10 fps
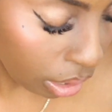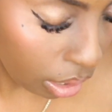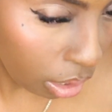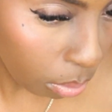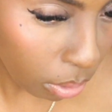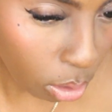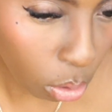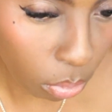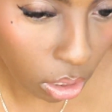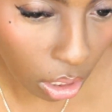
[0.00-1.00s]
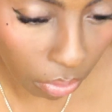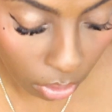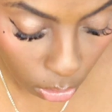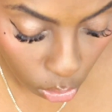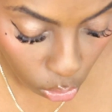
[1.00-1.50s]
little bit too much of
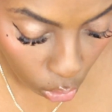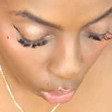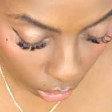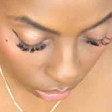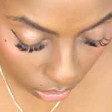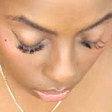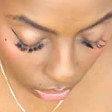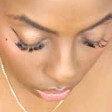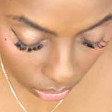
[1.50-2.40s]
the dark